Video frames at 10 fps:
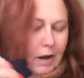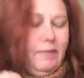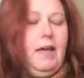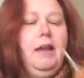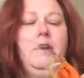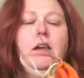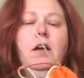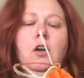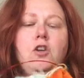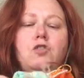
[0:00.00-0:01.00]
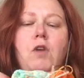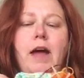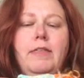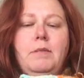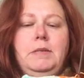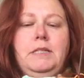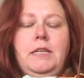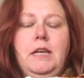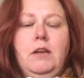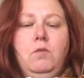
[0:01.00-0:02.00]
and then try them and
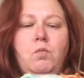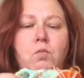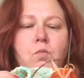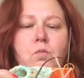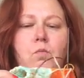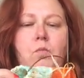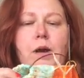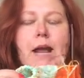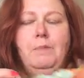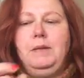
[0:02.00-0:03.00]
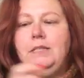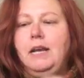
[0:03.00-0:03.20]
see what happens.